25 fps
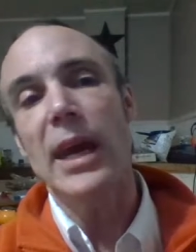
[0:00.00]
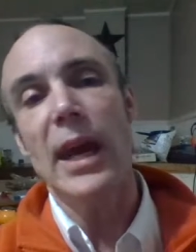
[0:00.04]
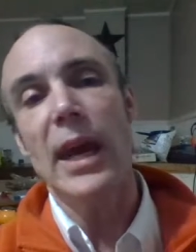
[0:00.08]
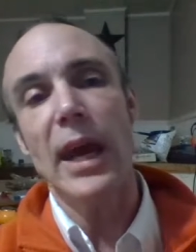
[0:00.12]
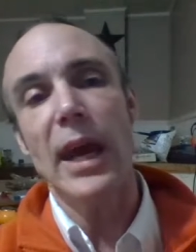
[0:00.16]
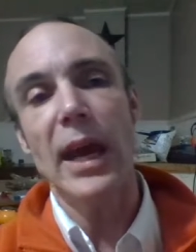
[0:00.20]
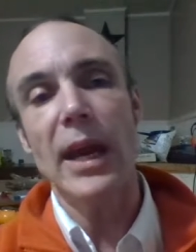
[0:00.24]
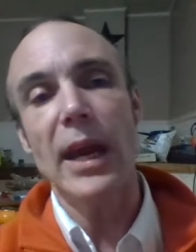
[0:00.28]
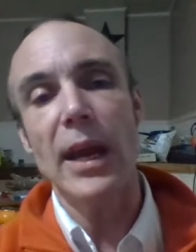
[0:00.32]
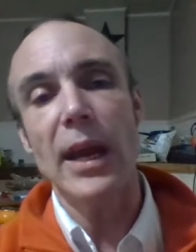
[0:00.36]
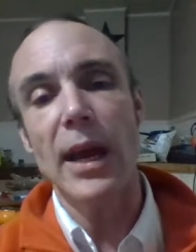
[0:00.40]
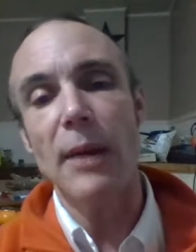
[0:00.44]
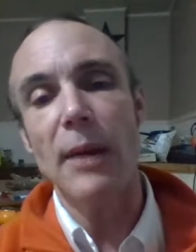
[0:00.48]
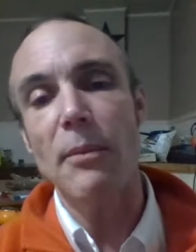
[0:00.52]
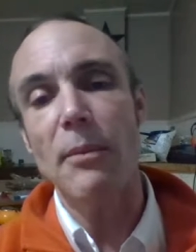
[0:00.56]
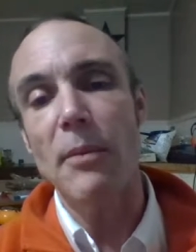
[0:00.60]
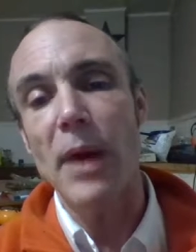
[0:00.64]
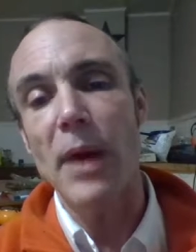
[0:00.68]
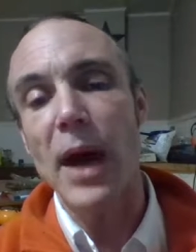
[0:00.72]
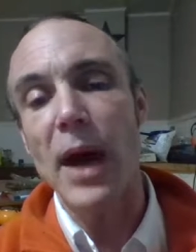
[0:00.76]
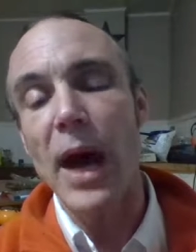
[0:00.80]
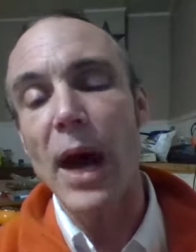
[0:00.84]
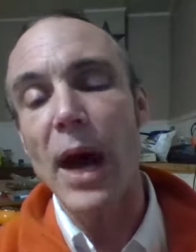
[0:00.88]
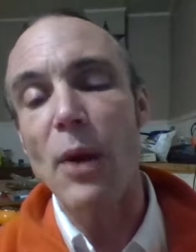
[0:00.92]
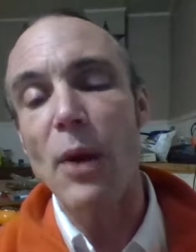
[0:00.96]
And I'm
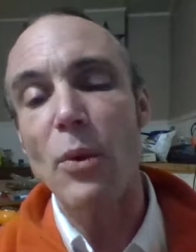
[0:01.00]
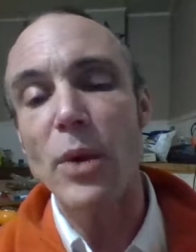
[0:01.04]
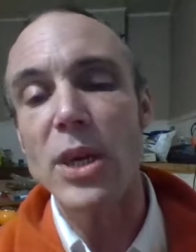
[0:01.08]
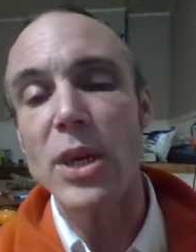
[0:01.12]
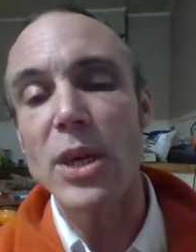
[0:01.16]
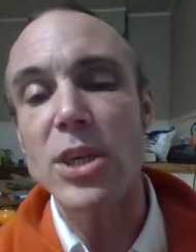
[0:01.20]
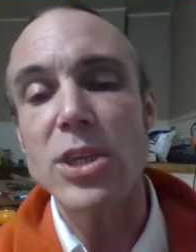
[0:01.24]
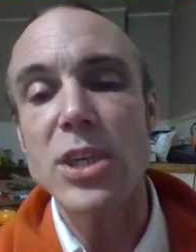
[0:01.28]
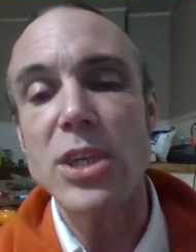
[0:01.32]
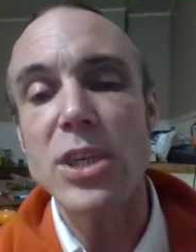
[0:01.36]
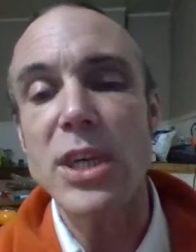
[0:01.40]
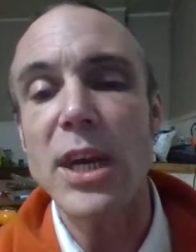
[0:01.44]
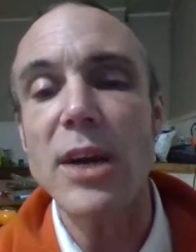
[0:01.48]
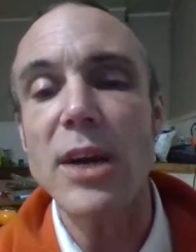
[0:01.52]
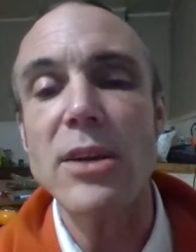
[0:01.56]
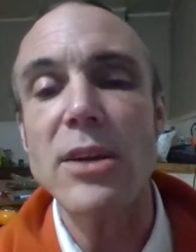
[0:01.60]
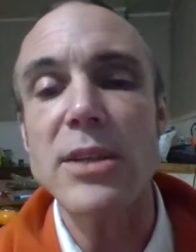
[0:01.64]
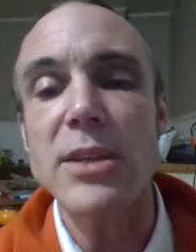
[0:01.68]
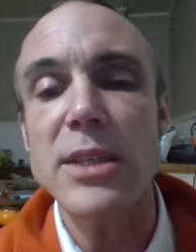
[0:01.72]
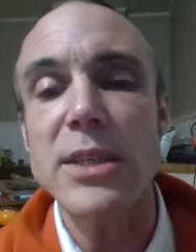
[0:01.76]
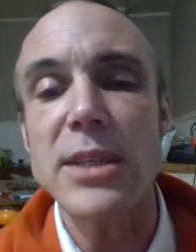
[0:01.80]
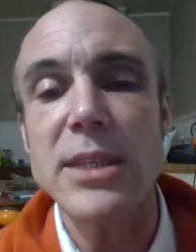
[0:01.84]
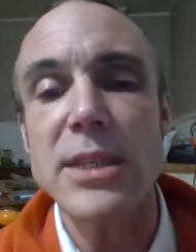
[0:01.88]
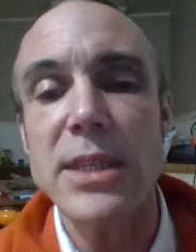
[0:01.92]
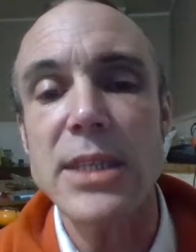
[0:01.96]
reaching out
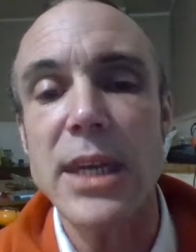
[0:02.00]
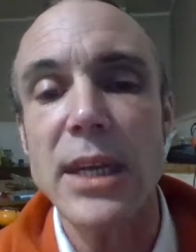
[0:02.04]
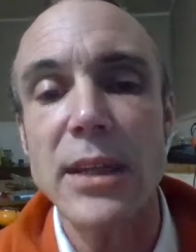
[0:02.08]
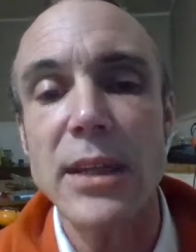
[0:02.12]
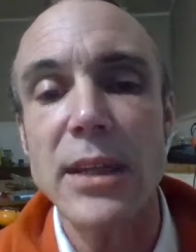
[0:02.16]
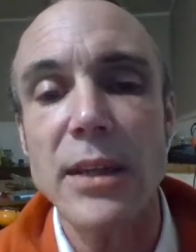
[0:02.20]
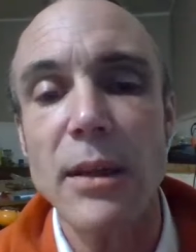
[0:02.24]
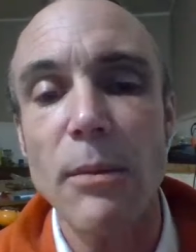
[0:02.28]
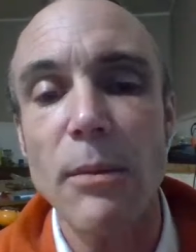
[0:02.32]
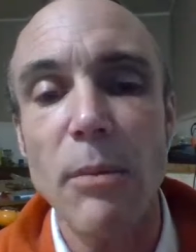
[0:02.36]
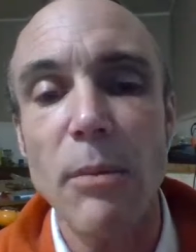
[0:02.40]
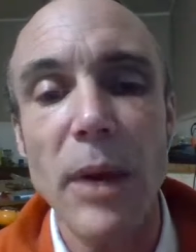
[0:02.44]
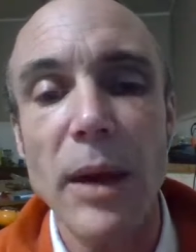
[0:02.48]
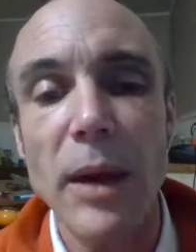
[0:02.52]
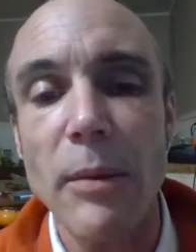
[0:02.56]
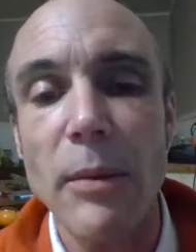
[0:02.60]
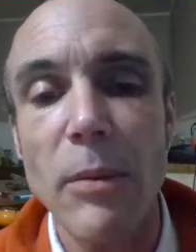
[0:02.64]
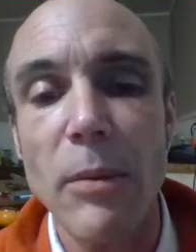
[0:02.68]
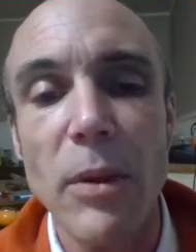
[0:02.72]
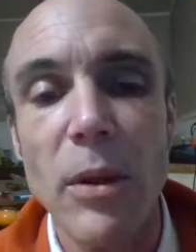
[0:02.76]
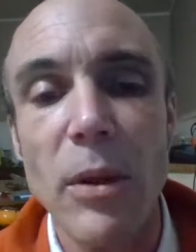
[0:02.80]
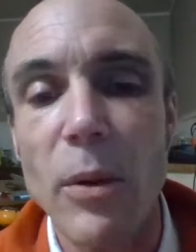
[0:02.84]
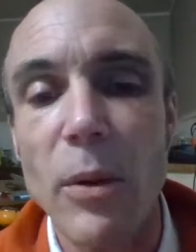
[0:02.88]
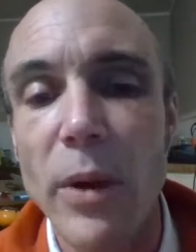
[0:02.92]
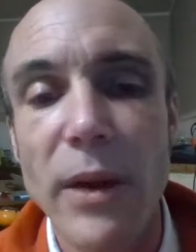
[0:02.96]
to take the
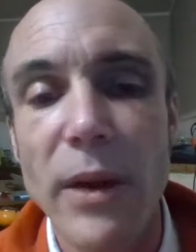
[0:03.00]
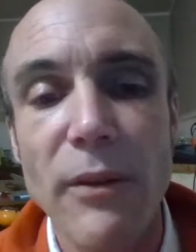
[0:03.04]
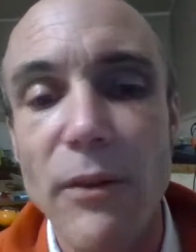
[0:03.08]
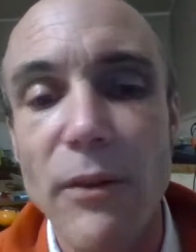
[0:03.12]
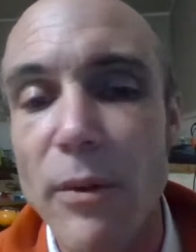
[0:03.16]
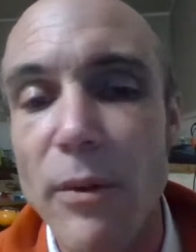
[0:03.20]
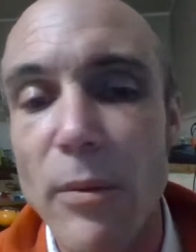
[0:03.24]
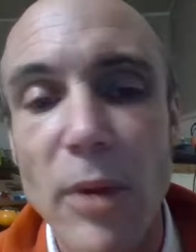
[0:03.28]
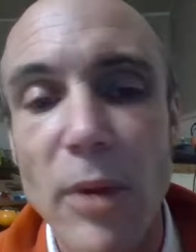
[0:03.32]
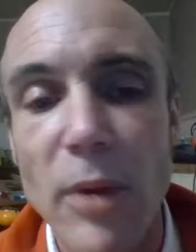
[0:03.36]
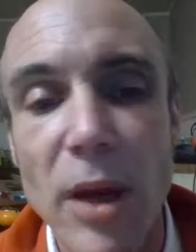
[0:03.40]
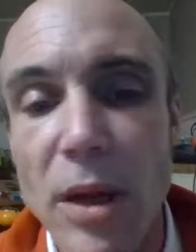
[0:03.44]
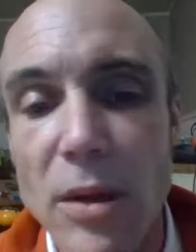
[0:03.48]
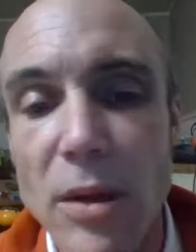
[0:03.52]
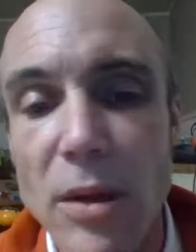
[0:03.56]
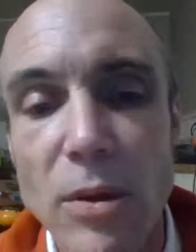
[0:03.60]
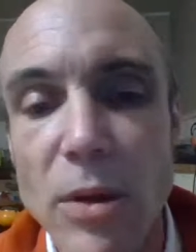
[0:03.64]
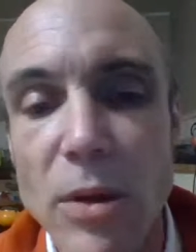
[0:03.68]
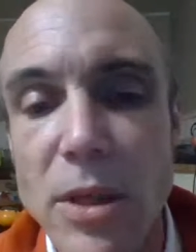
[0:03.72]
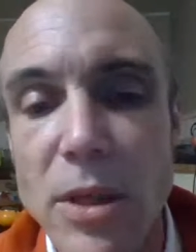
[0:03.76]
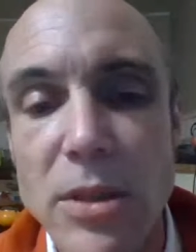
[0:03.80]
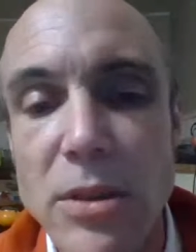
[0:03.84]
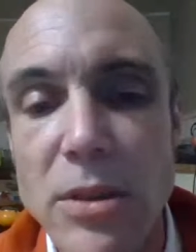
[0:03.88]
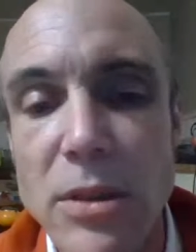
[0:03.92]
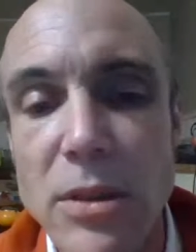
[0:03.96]
Bible away from
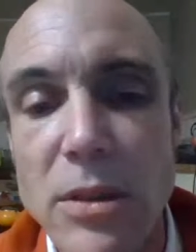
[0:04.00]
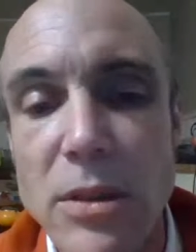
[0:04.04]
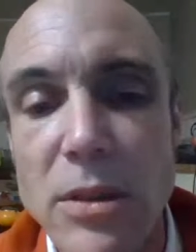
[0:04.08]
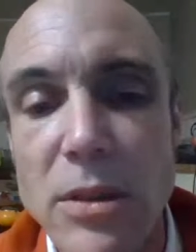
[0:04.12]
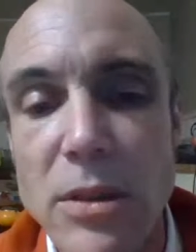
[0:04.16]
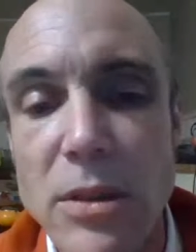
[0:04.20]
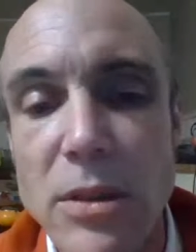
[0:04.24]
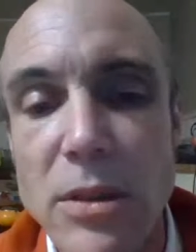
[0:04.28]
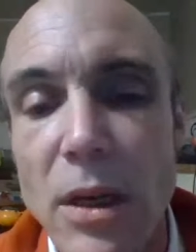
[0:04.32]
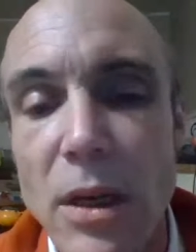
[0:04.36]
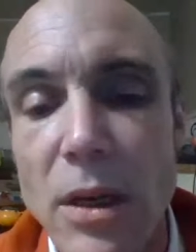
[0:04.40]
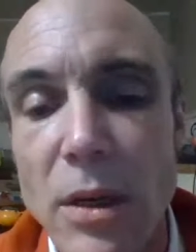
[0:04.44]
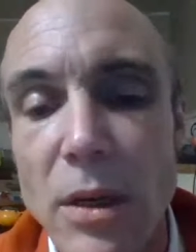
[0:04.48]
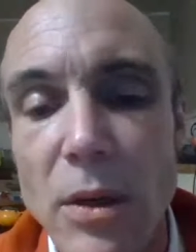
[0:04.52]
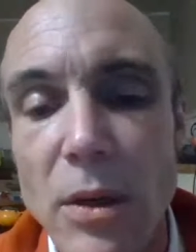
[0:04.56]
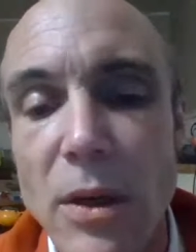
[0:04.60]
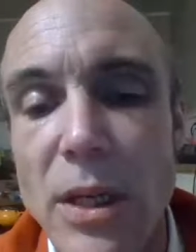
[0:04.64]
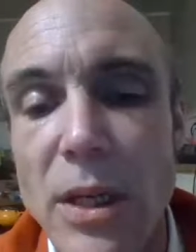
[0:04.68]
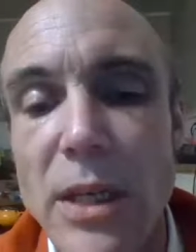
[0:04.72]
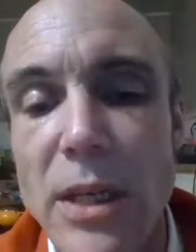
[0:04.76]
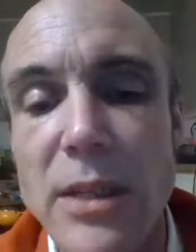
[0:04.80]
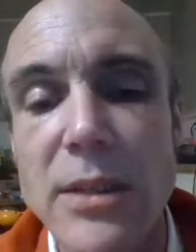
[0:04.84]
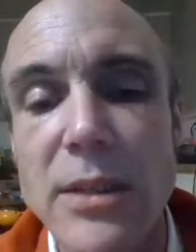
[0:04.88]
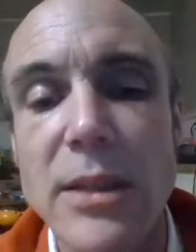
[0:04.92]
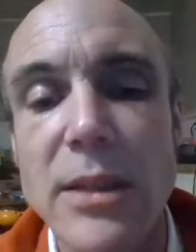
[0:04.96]

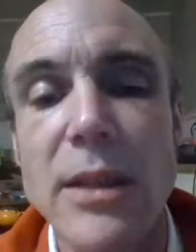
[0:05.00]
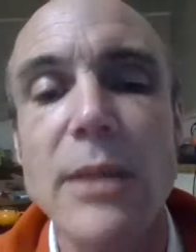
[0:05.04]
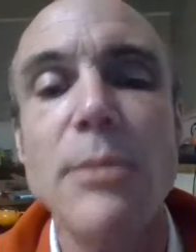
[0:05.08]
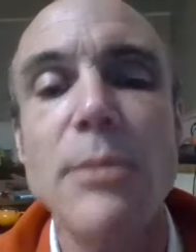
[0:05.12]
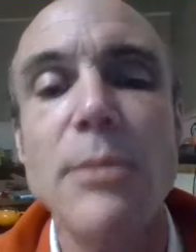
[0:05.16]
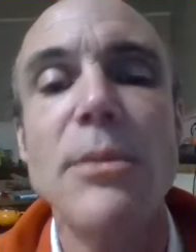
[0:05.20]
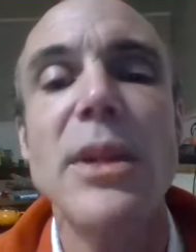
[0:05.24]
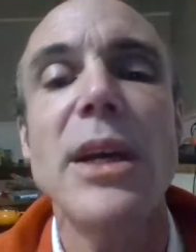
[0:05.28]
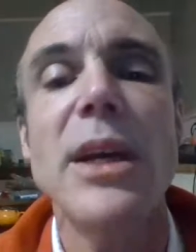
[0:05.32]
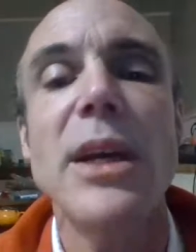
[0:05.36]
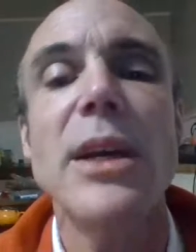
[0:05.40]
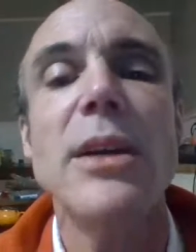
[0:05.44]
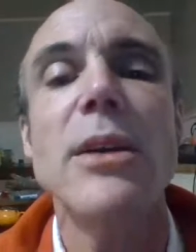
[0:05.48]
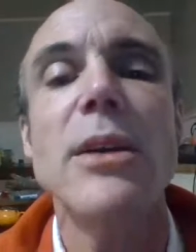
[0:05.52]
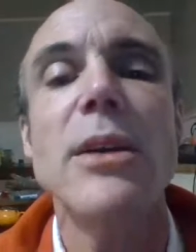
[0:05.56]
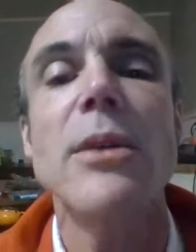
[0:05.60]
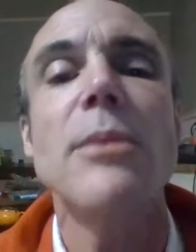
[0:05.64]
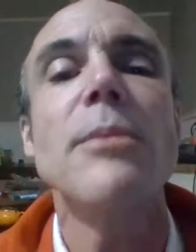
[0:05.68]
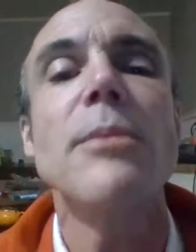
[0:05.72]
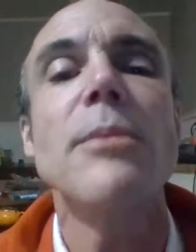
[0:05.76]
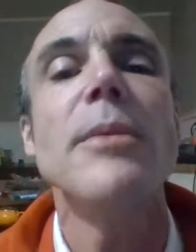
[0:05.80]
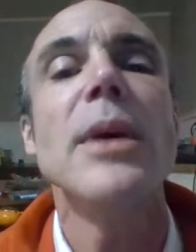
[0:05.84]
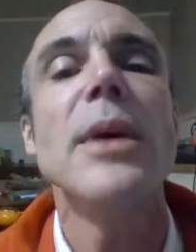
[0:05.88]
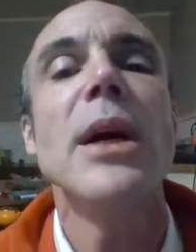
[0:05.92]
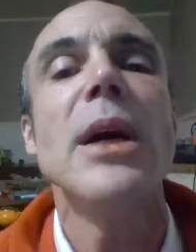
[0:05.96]
gotquestions.org and tell them thank
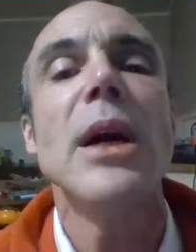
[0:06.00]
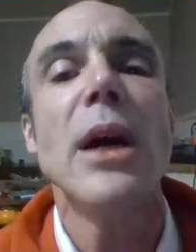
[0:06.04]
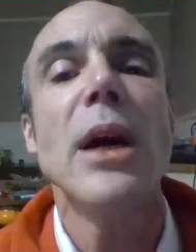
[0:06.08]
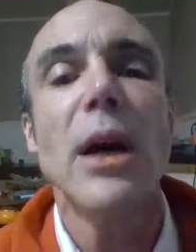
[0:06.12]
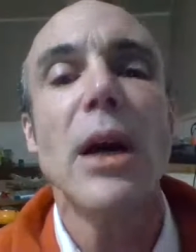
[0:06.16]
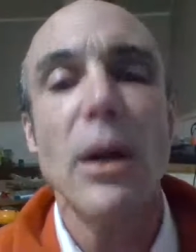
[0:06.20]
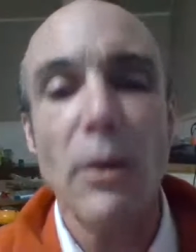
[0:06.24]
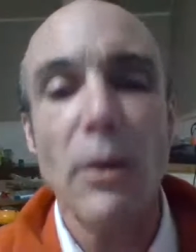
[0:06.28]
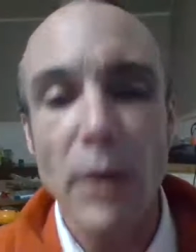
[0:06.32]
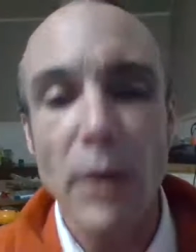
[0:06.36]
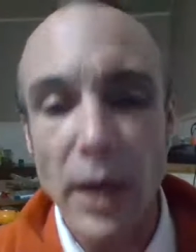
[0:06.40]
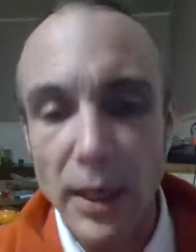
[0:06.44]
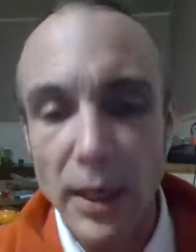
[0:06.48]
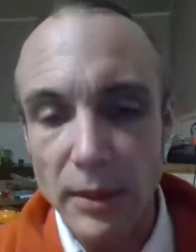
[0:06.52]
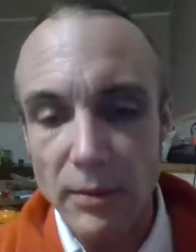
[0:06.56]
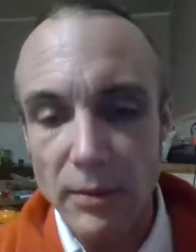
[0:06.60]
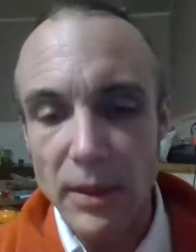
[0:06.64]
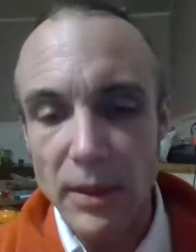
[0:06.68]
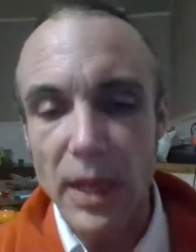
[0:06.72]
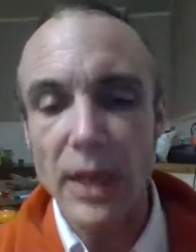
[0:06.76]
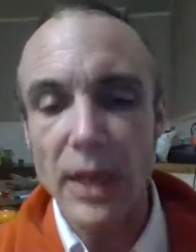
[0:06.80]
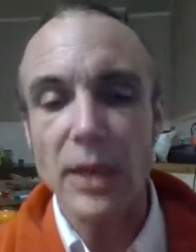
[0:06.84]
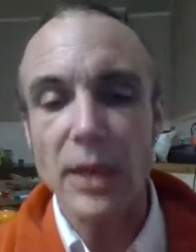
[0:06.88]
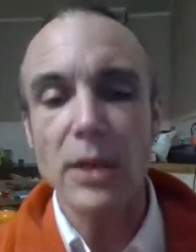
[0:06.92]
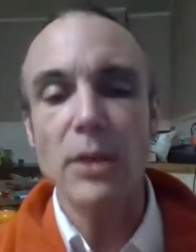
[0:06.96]
you. All right.
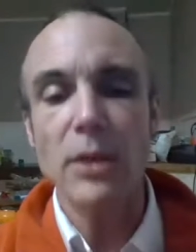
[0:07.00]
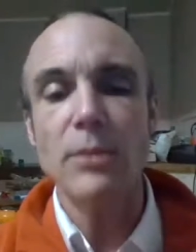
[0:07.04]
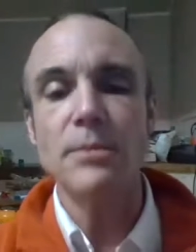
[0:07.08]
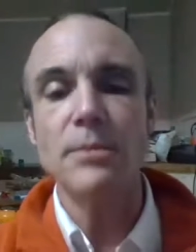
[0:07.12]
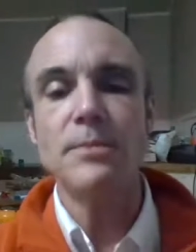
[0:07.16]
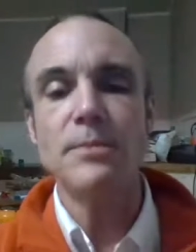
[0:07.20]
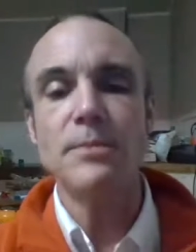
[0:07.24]
Thank you.